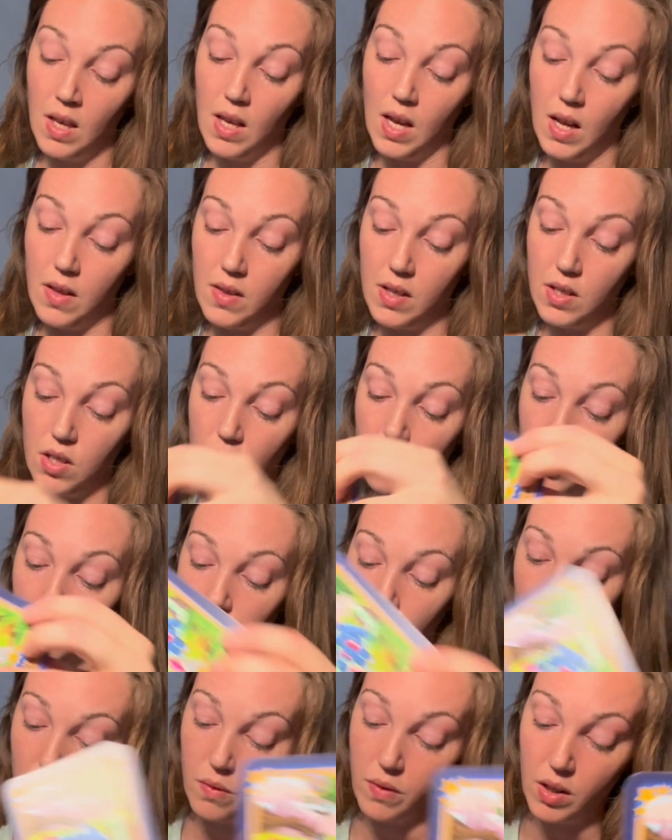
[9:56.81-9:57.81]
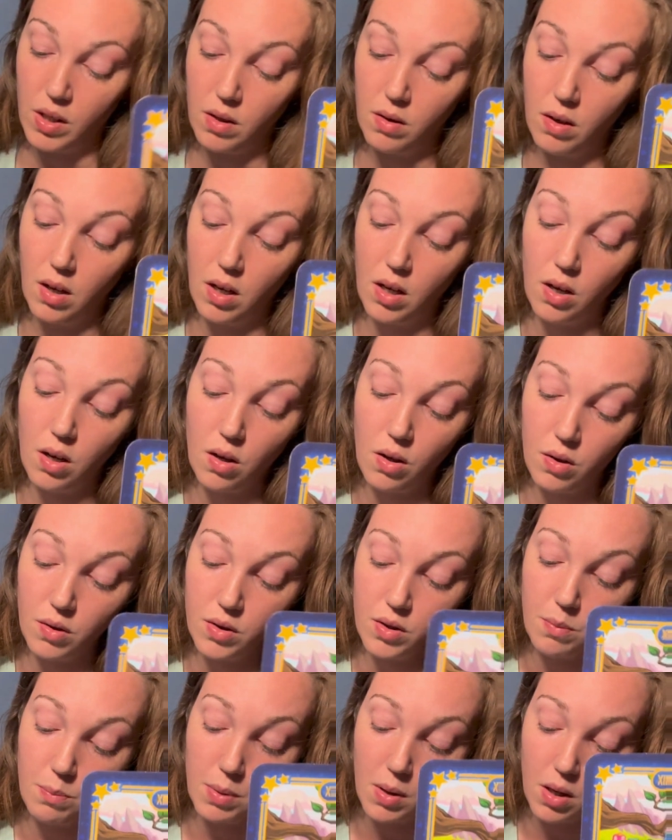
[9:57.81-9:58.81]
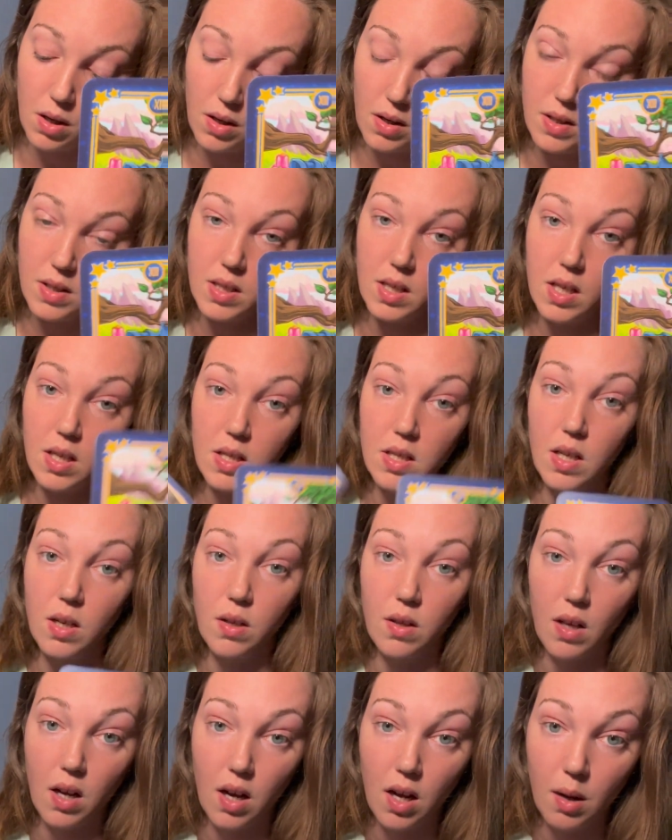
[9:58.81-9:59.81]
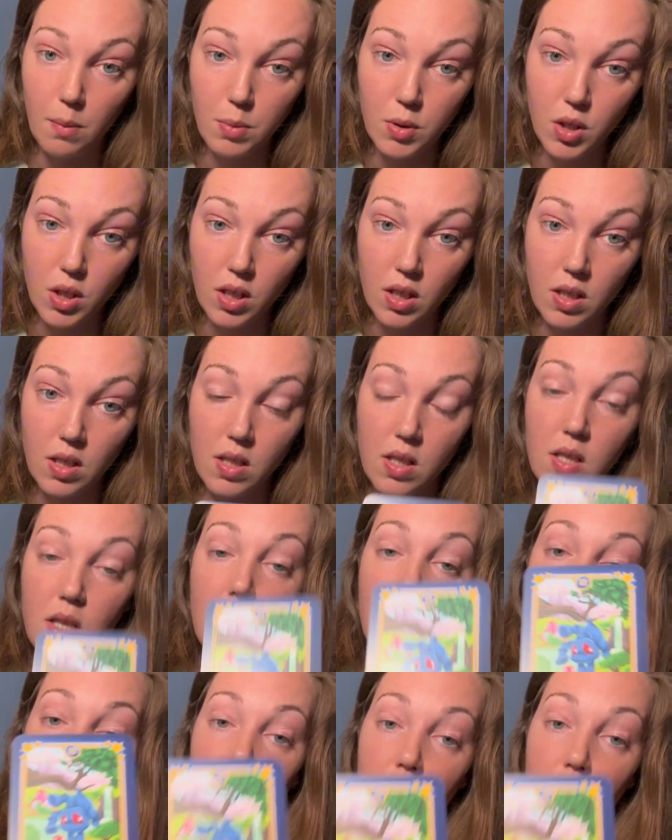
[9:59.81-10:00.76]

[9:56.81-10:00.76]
And this is just sort of a call to pause, consider the options,